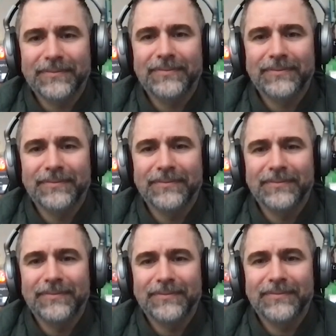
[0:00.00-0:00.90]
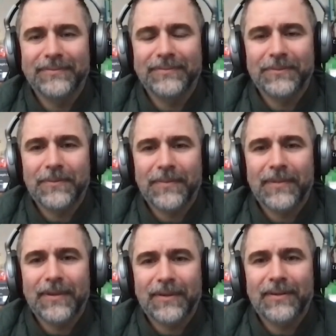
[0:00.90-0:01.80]

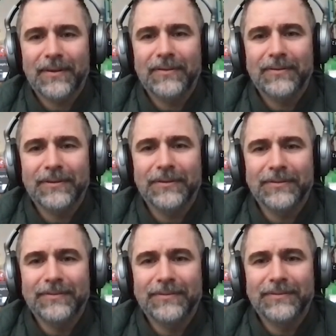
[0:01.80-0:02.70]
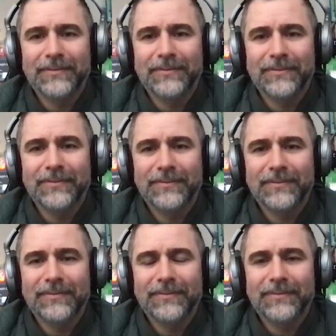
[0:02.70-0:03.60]

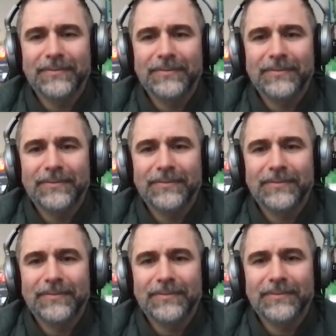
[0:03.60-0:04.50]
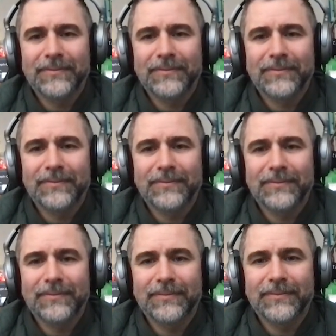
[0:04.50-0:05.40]

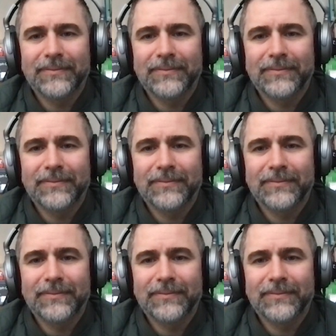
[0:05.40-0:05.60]
The person shown says nothing.